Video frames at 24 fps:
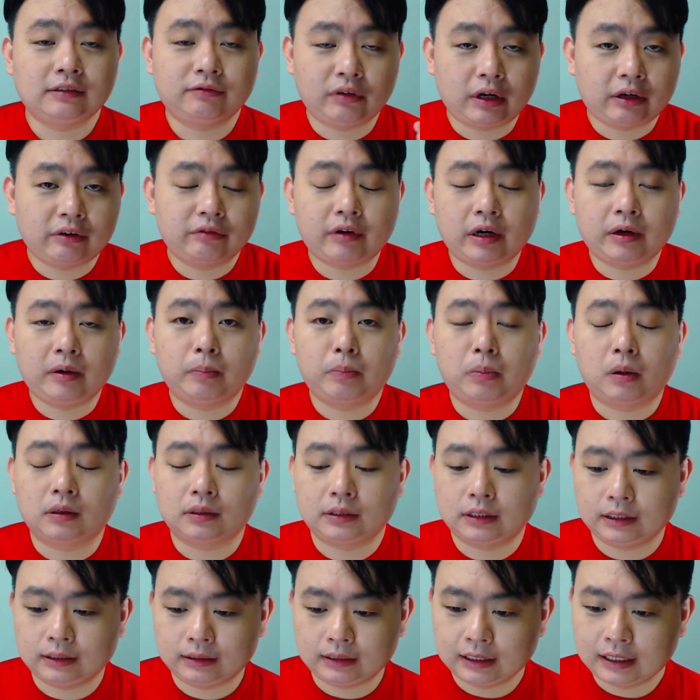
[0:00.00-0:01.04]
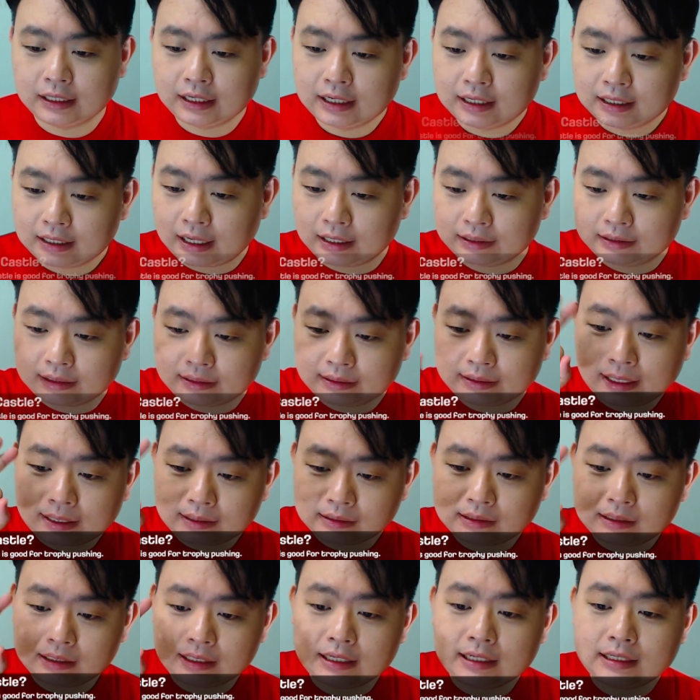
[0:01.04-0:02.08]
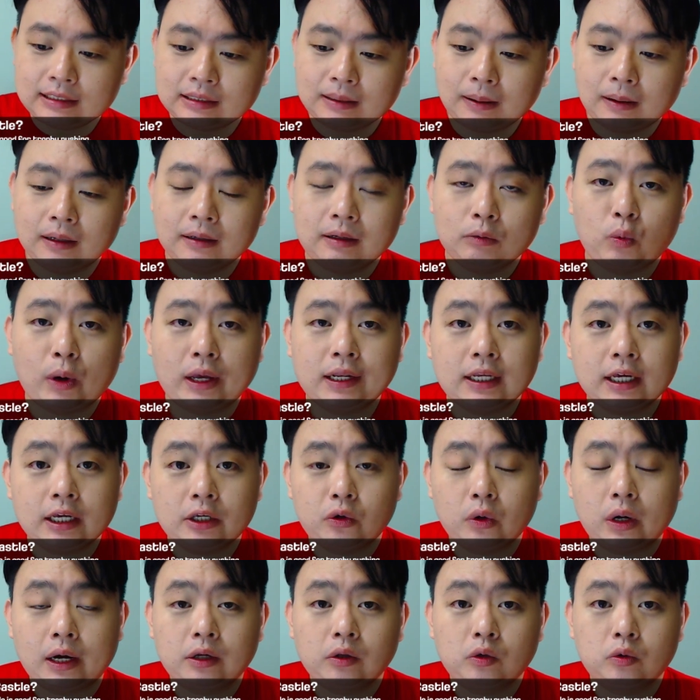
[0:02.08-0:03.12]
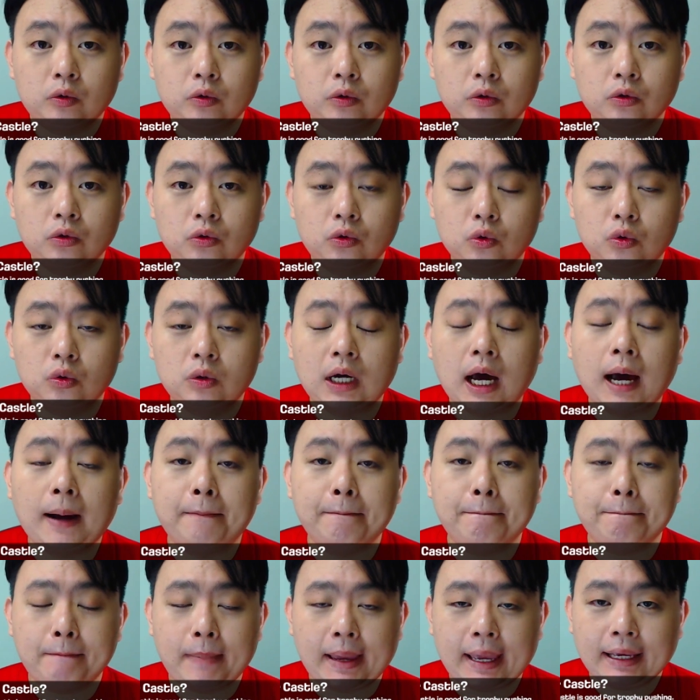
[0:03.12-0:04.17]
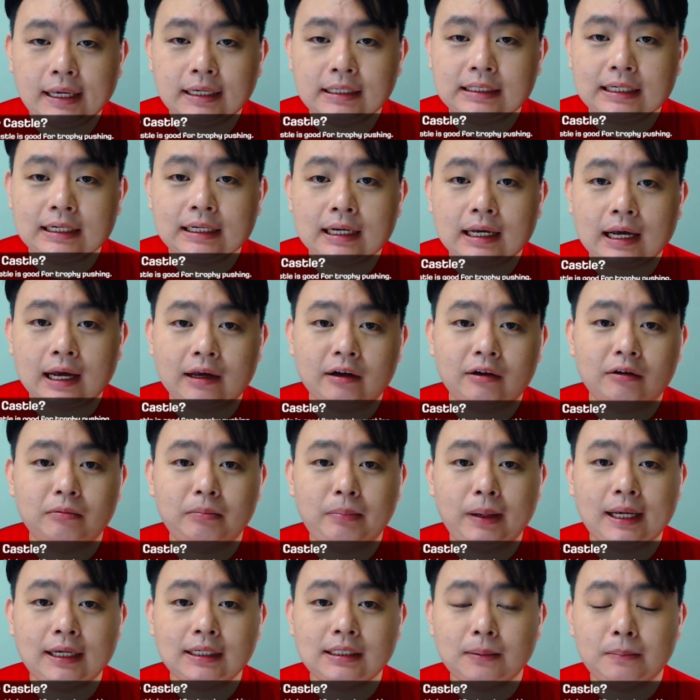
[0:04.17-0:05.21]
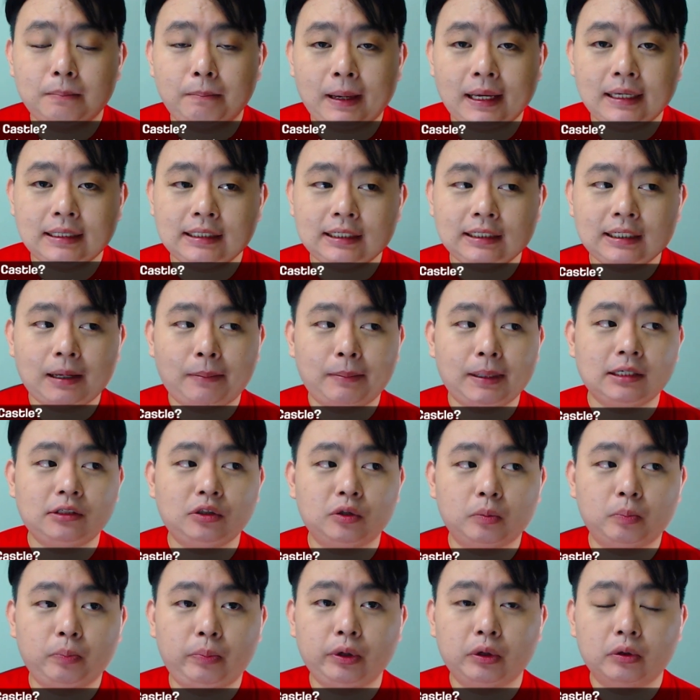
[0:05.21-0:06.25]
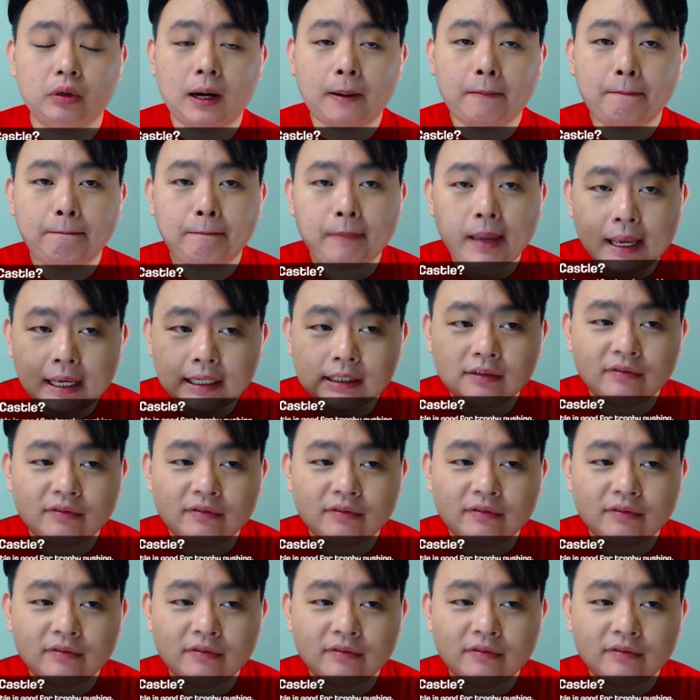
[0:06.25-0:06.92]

very, very important. The third is whether you want to do amazing kind of base. Amazing, that means you build a maze